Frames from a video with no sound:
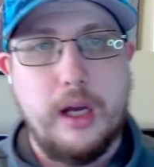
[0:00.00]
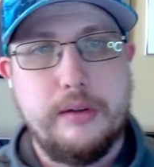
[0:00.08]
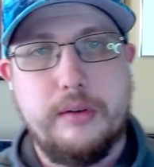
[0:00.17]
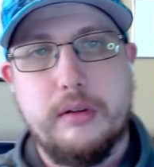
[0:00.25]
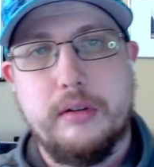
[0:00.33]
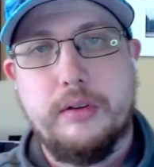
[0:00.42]

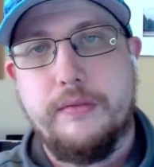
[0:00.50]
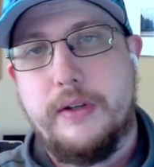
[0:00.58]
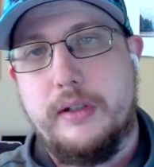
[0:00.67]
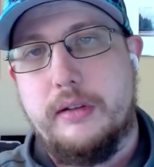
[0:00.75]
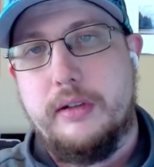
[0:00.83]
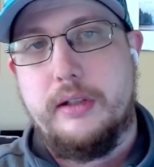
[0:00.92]
You can also
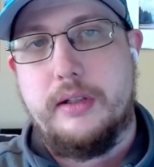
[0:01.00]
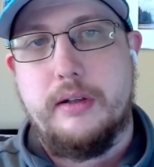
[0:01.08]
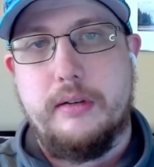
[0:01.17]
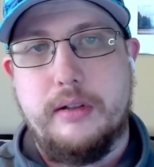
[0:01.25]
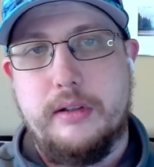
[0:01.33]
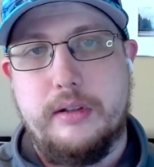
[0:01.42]
find a link
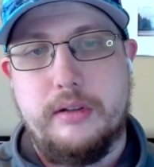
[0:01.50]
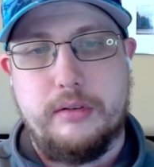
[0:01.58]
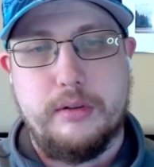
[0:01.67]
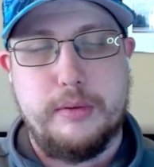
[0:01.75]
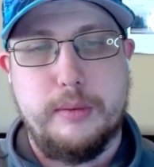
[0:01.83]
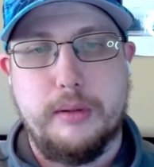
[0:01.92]
down in the
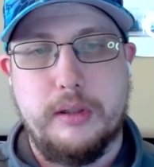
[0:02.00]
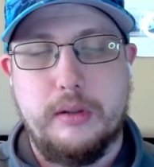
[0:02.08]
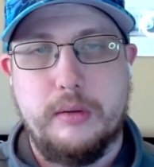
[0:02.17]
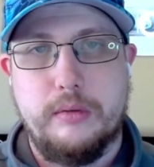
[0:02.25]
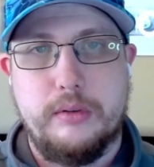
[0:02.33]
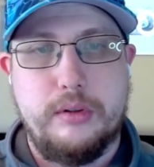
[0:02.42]
description
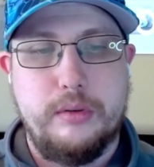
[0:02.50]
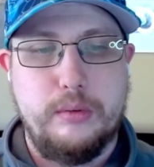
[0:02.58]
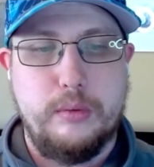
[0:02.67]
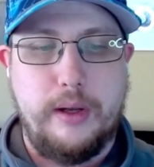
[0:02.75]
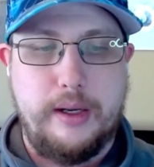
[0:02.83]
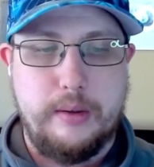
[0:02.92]
below
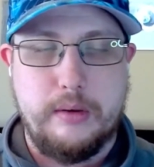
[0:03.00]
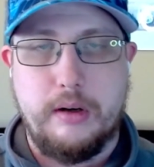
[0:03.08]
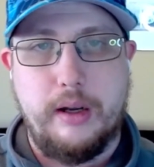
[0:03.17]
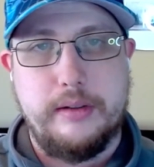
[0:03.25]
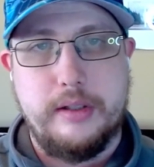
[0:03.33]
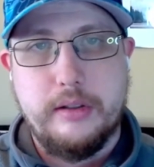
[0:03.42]
to our
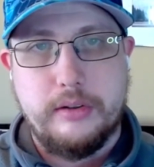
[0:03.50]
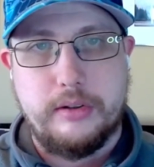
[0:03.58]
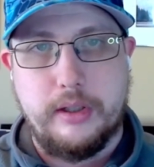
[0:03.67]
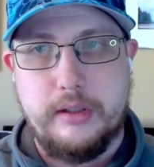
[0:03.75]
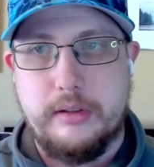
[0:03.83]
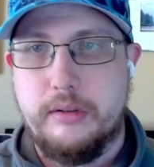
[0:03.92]
idea
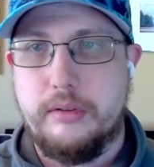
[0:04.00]
site.